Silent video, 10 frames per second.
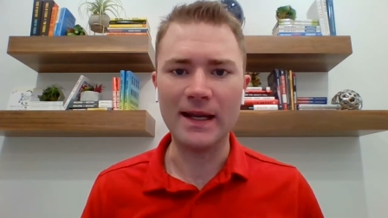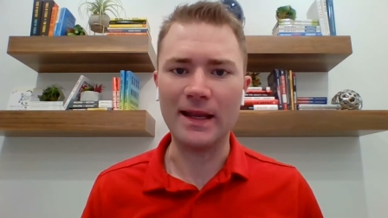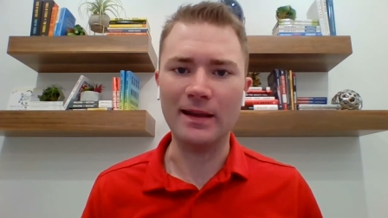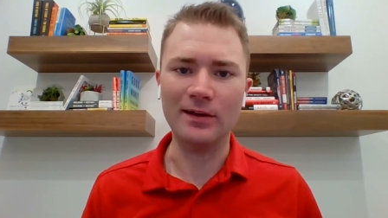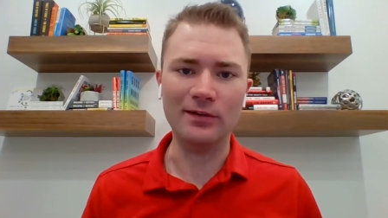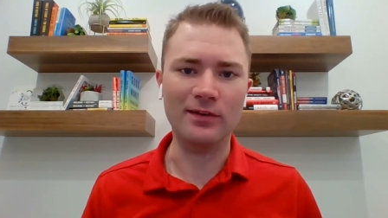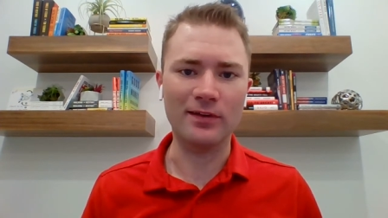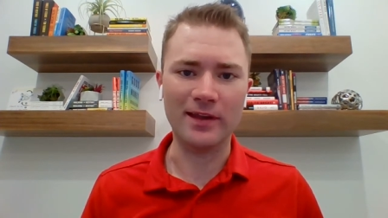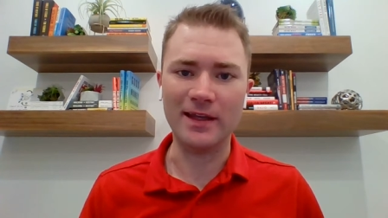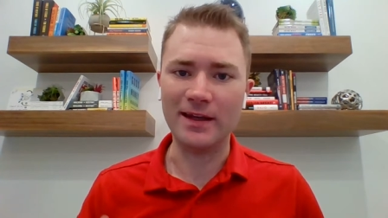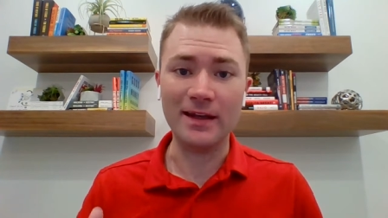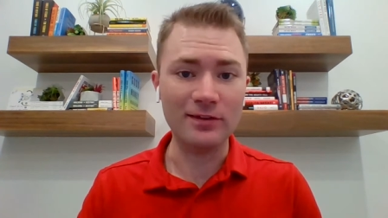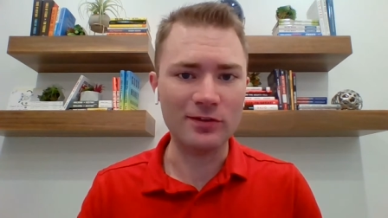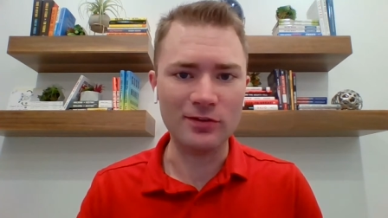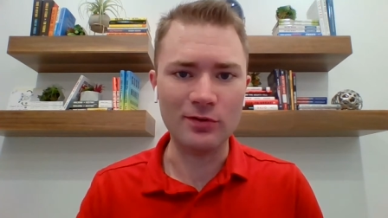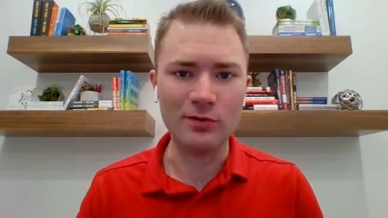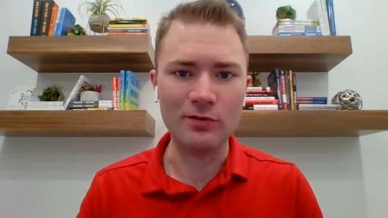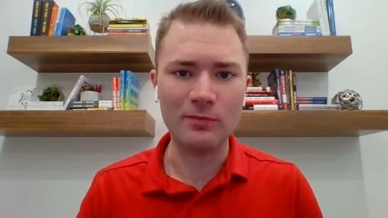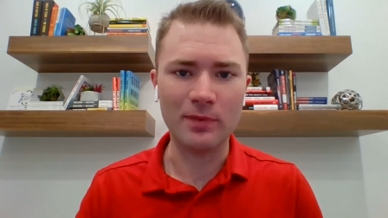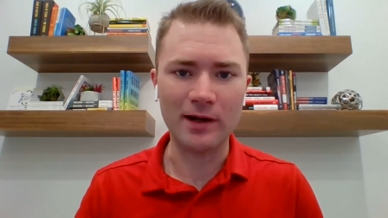and they get
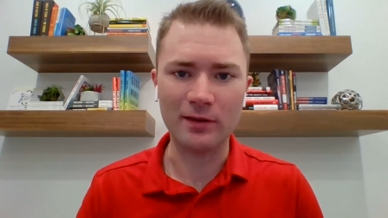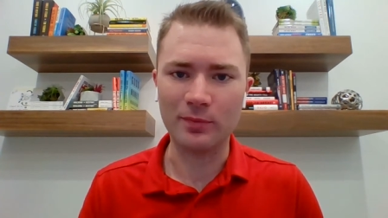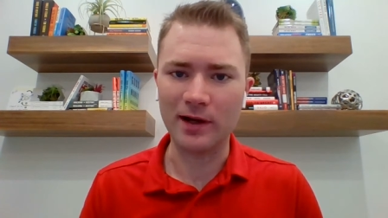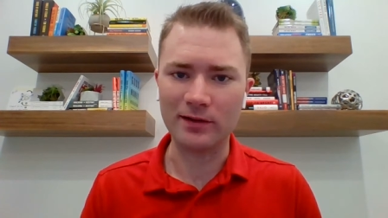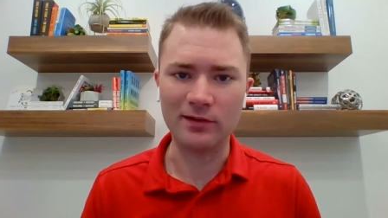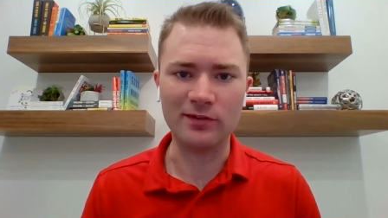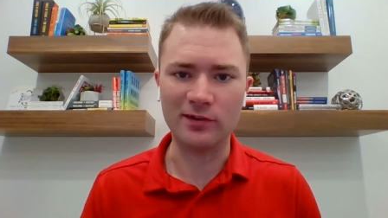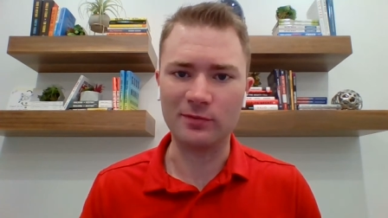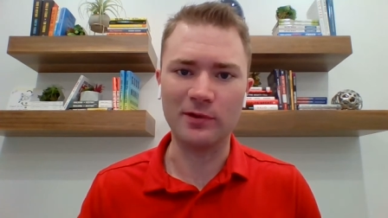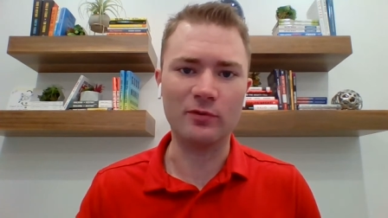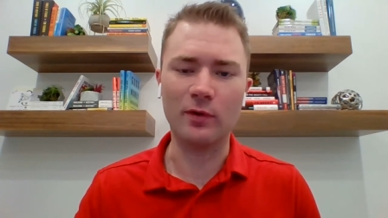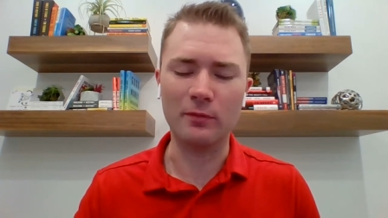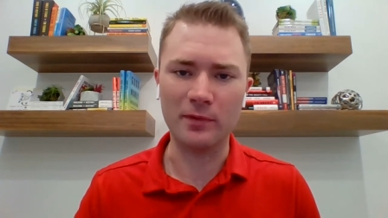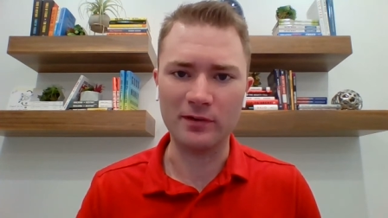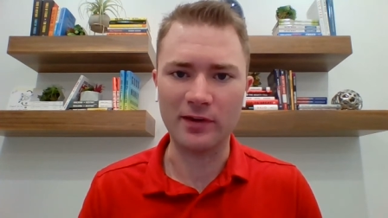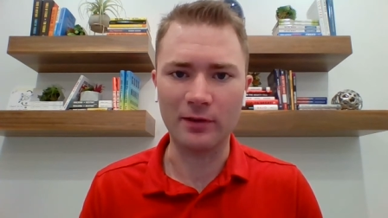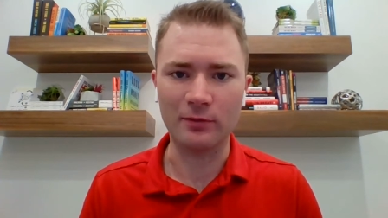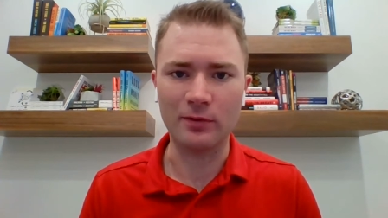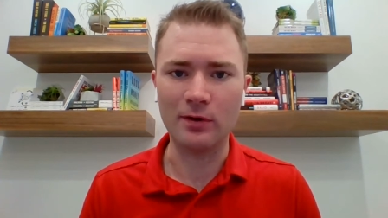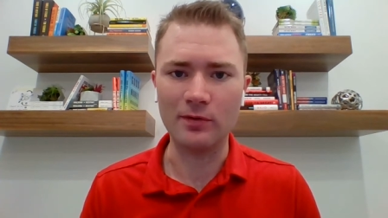into buying the practice six months, 12 months down
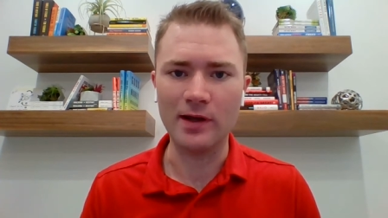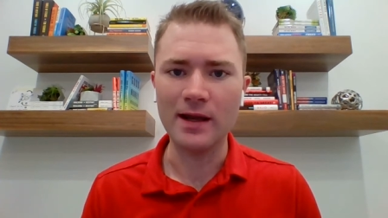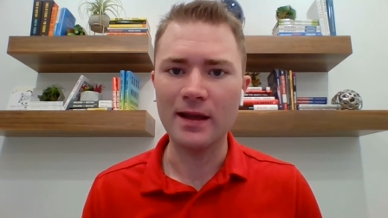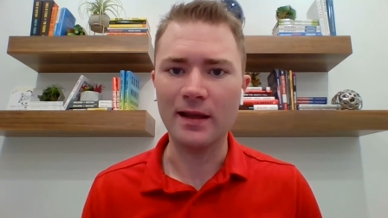the road,